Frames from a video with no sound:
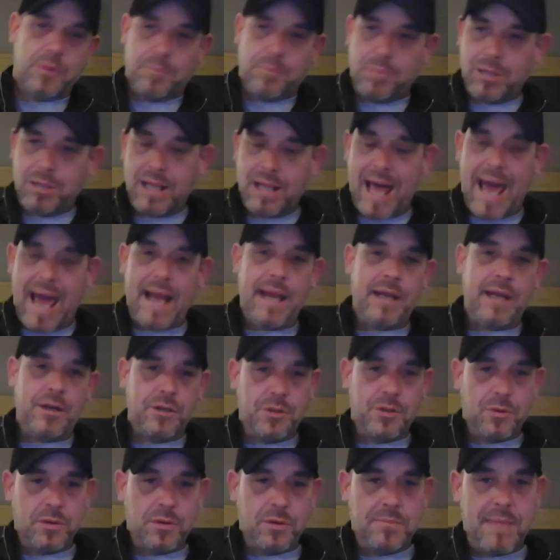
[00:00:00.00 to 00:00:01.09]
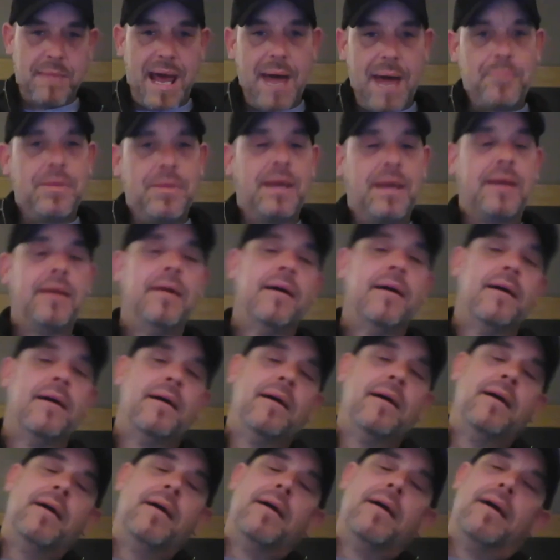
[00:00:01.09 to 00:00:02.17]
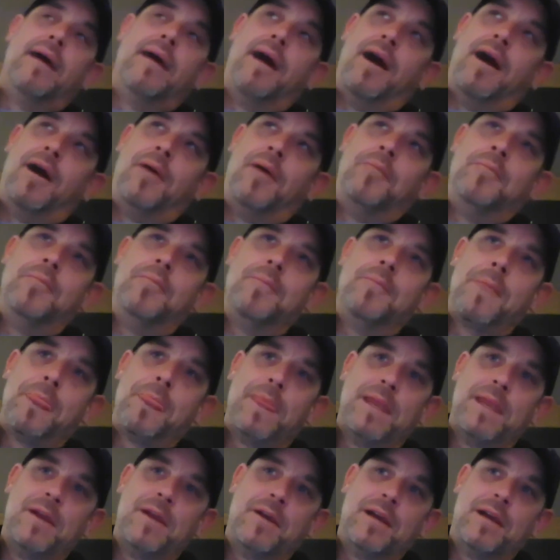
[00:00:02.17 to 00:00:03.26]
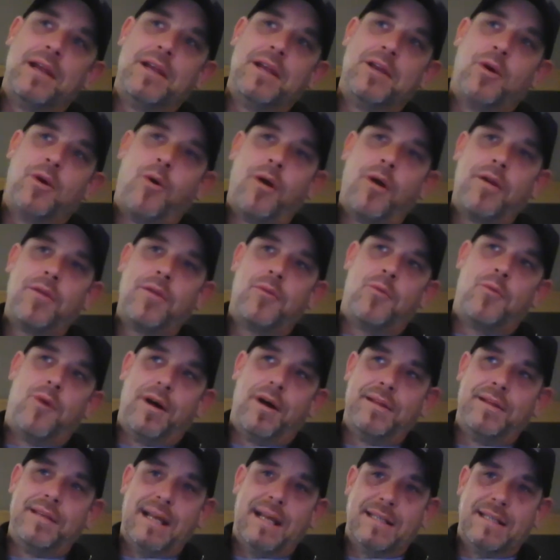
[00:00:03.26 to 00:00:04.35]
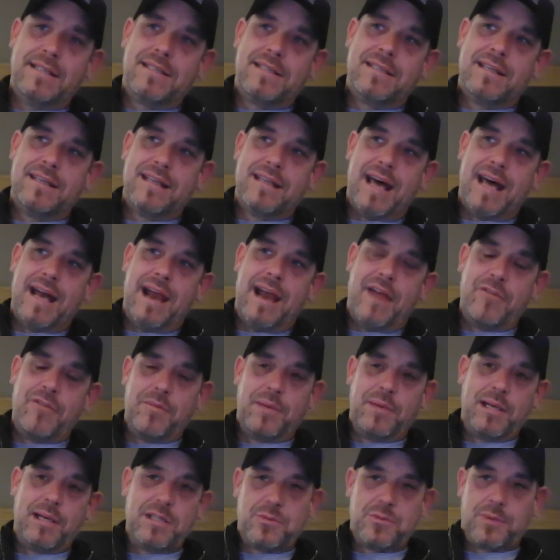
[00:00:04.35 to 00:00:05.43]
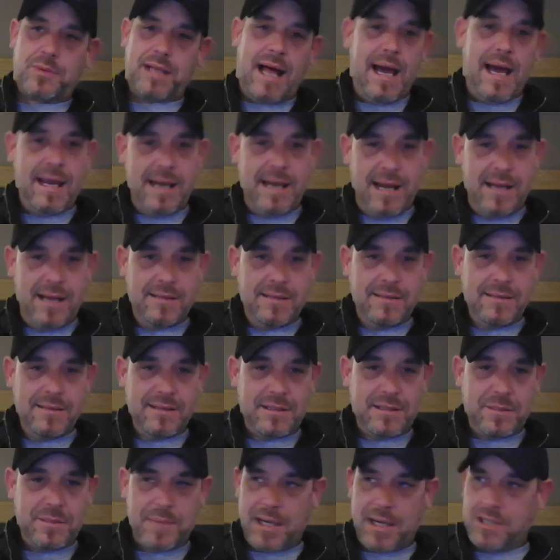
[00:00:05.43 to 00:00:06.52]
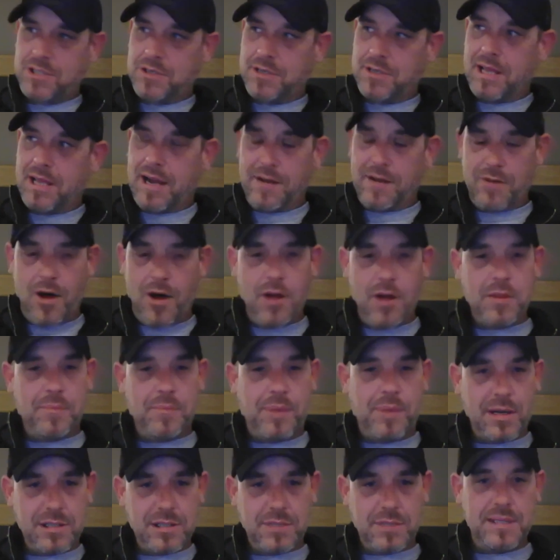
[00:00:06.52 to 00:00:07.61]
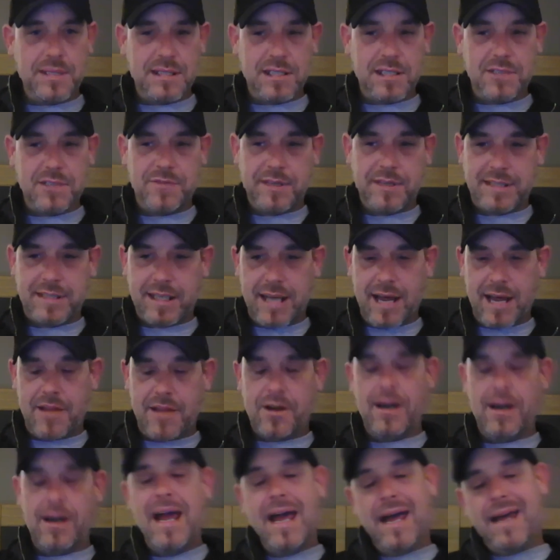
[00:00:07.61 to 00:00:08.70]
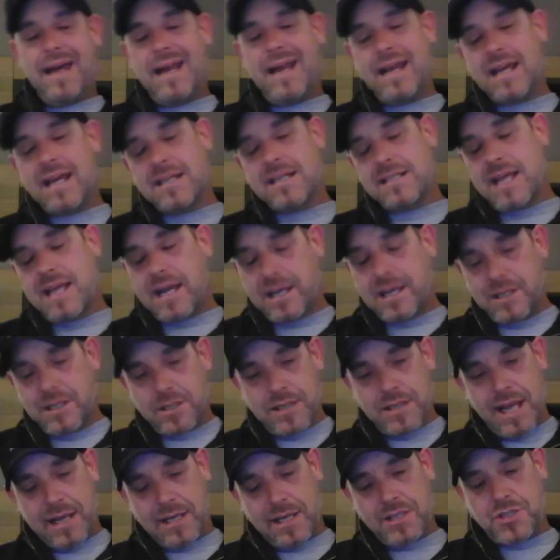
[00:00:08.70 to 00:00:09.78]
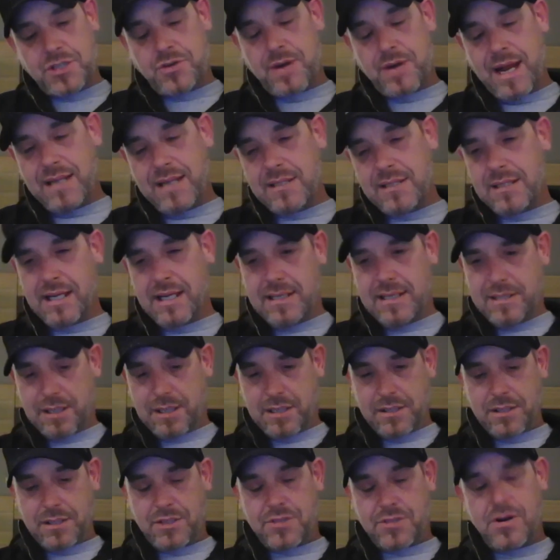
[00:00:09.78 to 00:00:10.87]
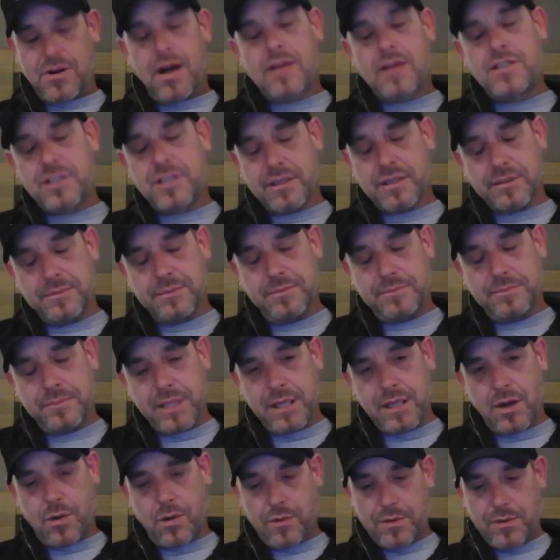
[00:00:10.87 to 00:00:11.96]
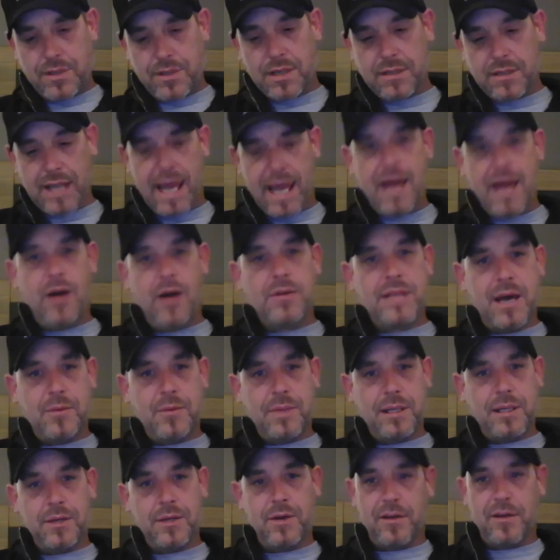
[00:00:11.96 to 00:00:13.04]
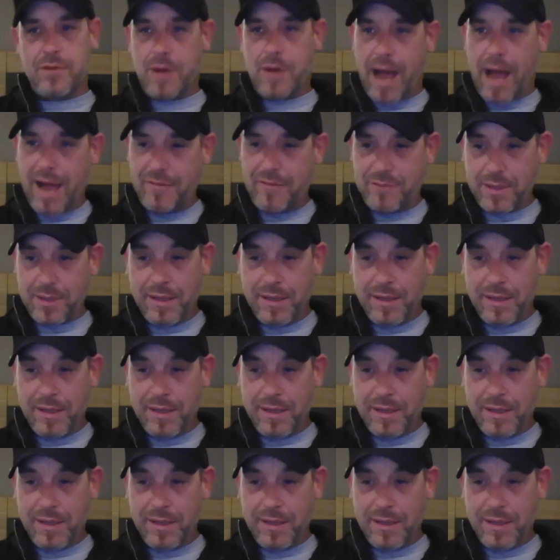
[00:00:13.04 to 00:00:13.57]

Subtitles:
platting, you're doing mapping. You're the one that everybody's relying on to make sure that all the puzzle pieces fit together. And I guess that could translate to construction, the layout that we do. I have